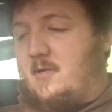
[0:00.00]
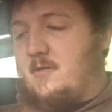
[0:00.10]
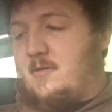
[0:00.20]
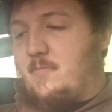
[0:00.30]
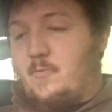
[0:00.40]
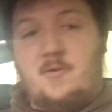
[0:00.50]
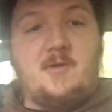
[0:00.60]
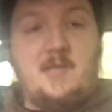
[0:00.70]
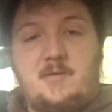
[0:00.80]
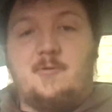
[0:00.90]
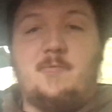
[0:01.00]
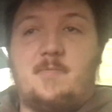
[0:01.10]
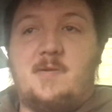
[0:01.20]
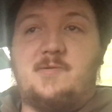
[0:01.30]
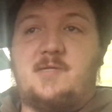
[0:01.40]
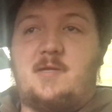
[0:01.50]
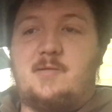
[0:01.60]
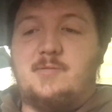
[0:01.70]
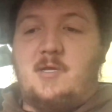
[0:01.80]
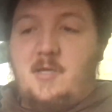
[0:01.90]
yep, we're gonna head over to my brother's
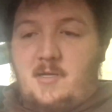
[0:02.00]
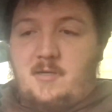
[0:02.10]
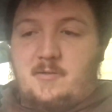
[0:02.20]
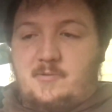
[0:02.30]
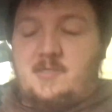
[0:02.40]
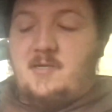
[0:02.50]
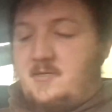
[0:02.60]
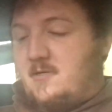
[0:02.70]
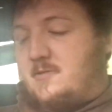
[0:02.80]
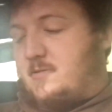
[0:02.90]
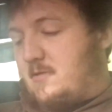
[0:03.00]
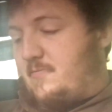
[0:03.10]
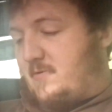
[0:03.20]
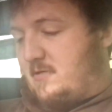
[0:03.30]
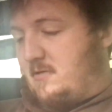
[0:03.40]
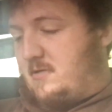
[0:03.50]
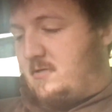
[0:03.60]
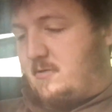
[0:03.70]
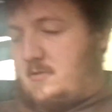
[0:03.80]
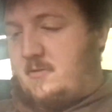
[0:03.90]
house. Gonna try and get all this stuff out and get
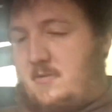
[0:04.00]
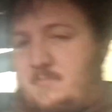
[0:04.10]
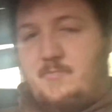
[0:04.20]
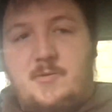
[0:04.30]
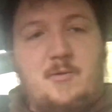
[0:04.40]
it hooked up, so